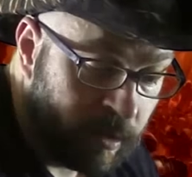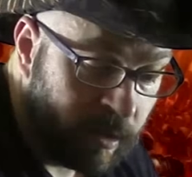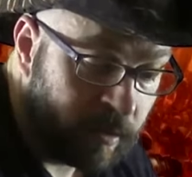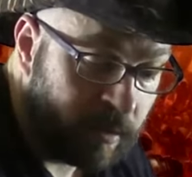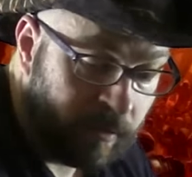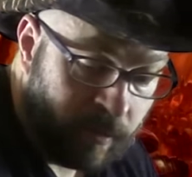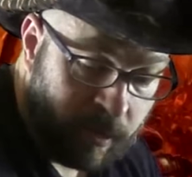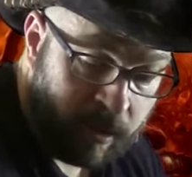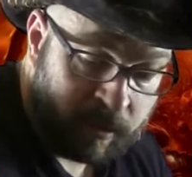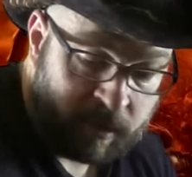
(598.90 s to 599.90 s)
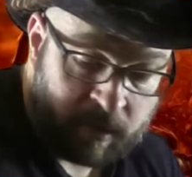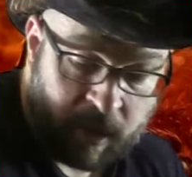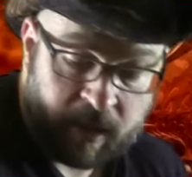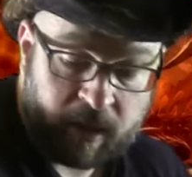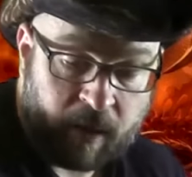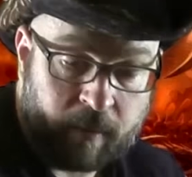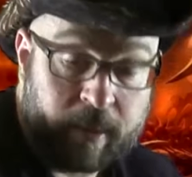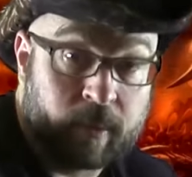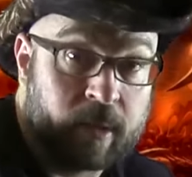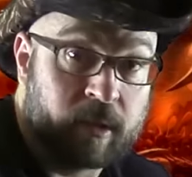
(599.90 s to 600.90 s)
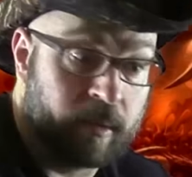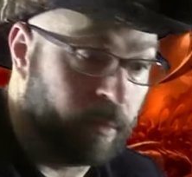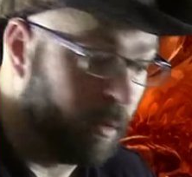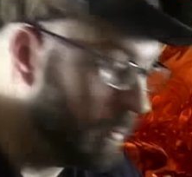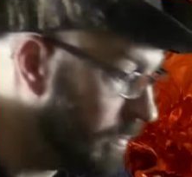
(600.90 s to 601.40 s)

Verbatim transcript: against it for this. I think that would be reasonable